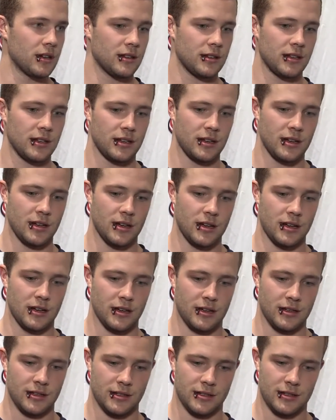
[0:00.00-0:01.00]
And
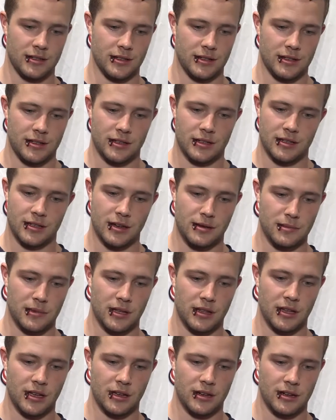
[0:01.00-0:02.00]
it's just
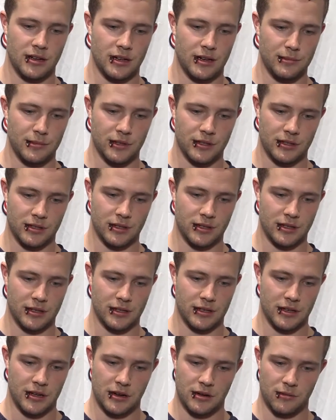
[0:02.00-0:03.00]
something that I'm just going
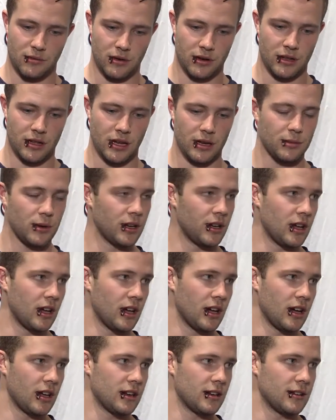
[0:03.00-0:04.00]
to work day by day at,